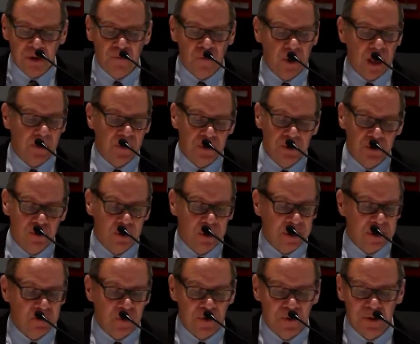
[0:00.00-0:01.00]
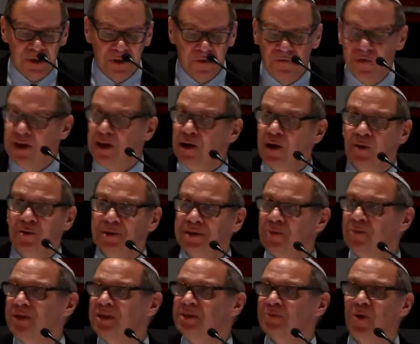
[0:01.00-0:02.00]
wonderful opportunities, whether it was the videos
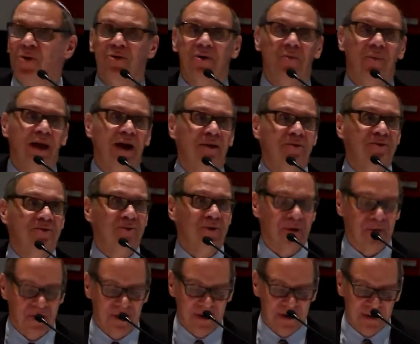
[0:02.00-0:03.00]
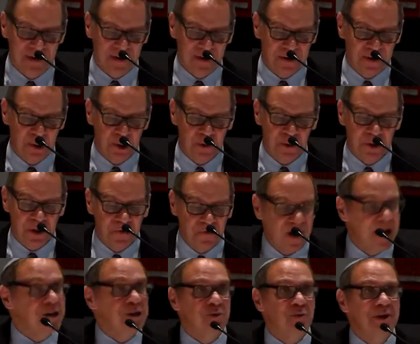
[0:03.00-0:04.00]
that we spoke about, or the Jewish
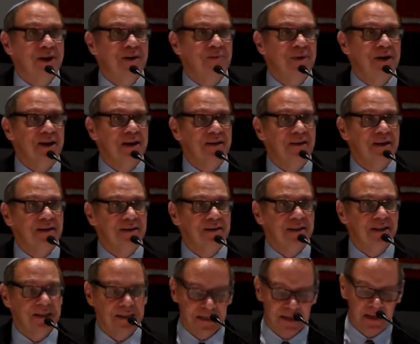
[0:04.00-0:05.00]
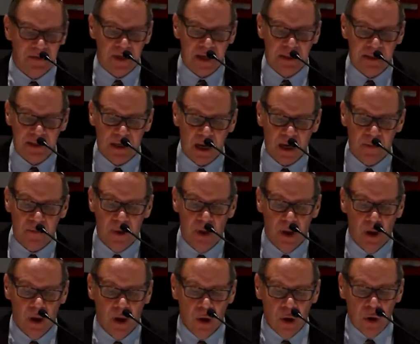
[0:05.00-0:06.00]
Advisory Committee that existed at that
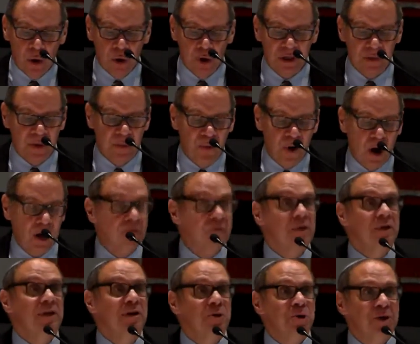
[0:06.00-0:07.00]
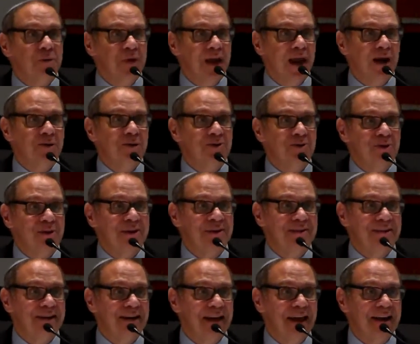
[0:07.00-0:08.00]
time, or to be part of the Leadership
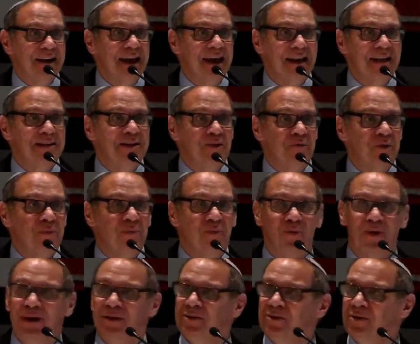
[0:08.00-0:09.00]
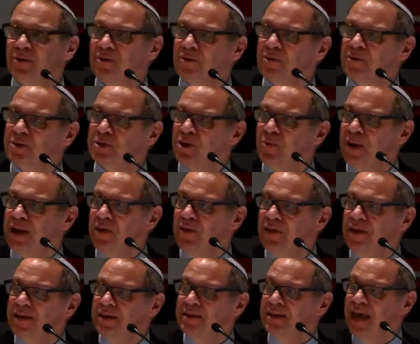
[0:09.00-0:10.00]
Council at a different point, or so many
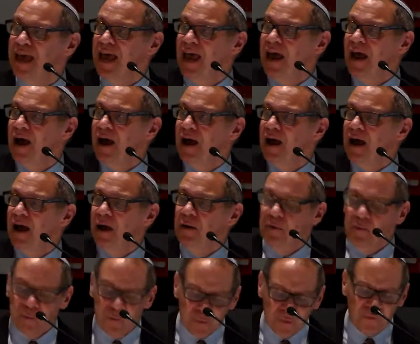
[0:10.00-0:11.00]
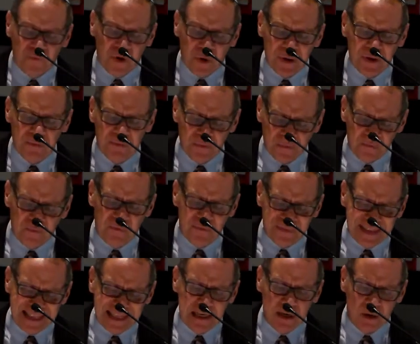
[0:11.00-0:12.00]
things. Were very
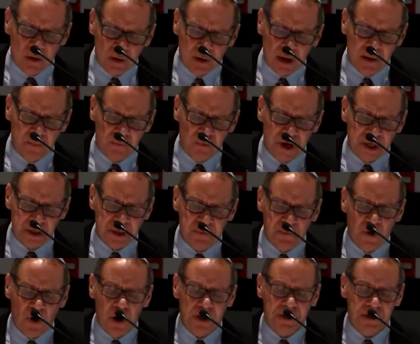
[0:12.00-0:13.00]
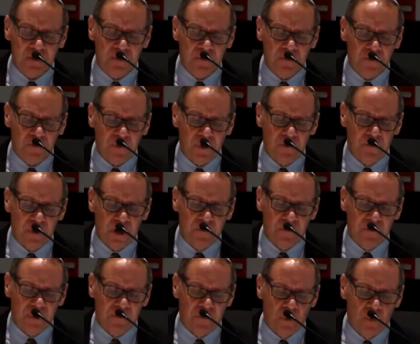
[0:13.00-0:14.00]
dear and precious parts
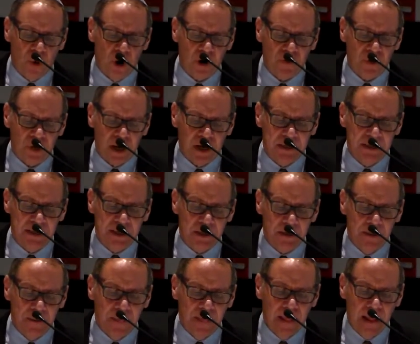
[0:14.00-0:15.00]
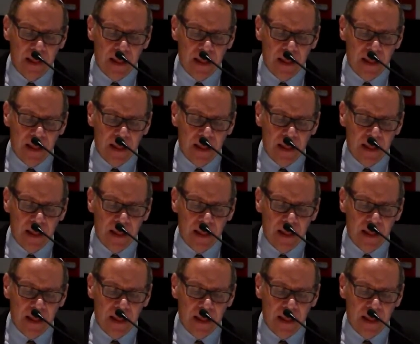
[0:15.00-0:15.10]
of the work that I did.